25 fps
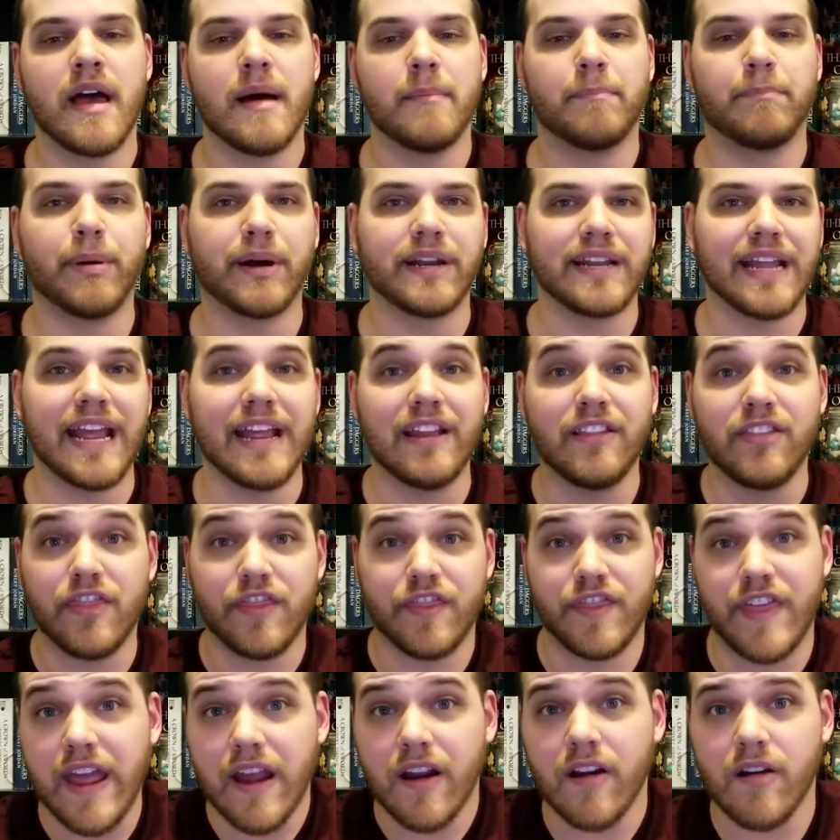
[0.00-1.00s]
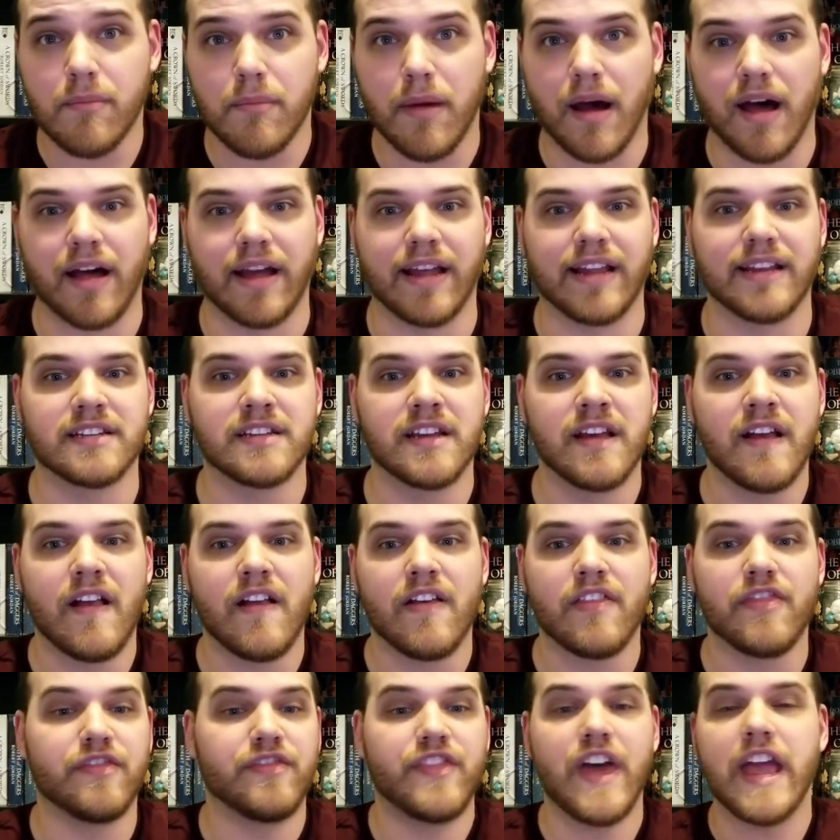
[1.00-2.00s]
But in their mind,
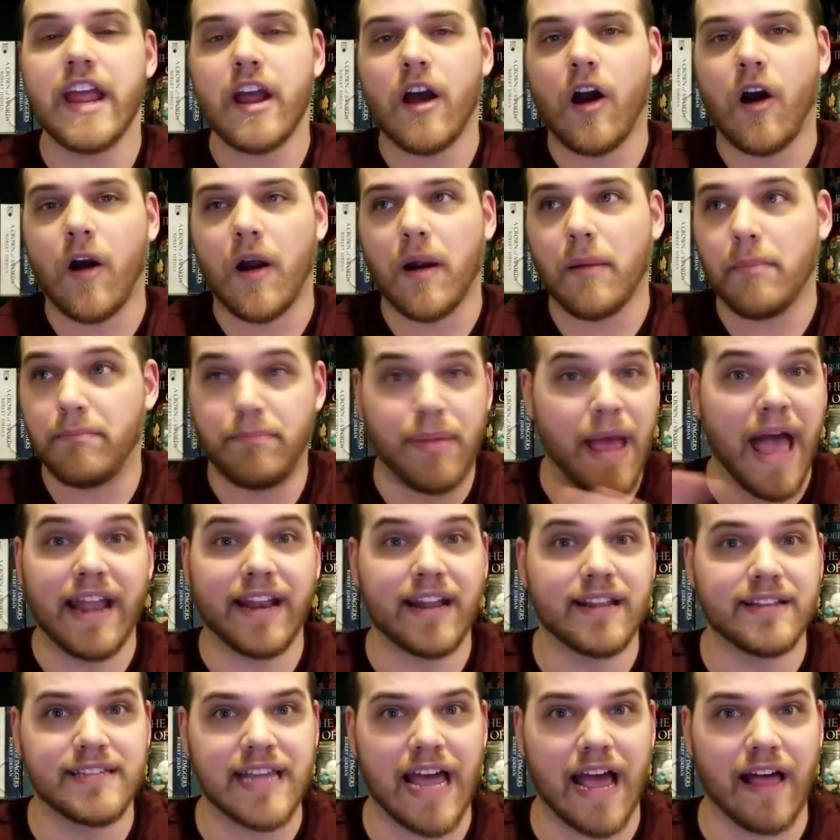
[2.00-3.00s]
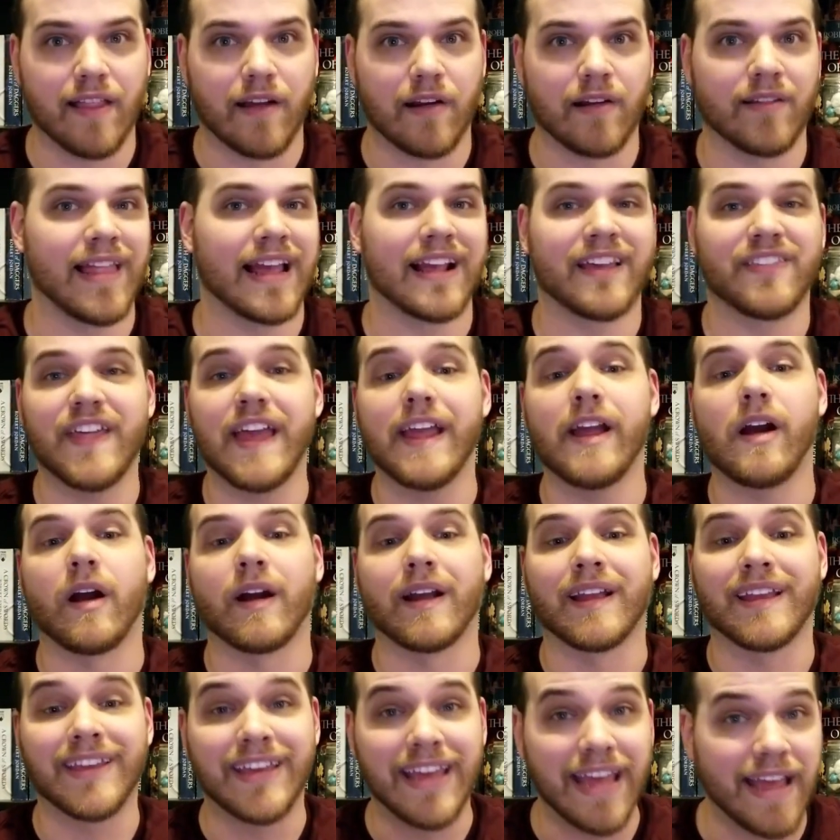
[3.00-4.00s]
they are Penn and Teller, like they are
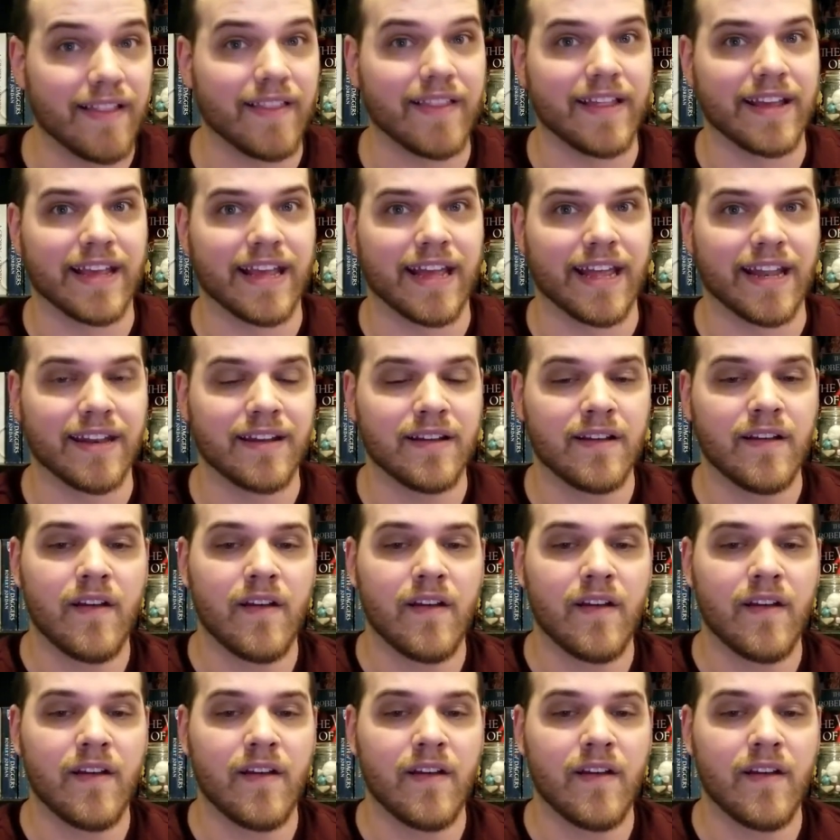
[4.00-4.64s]
killing it.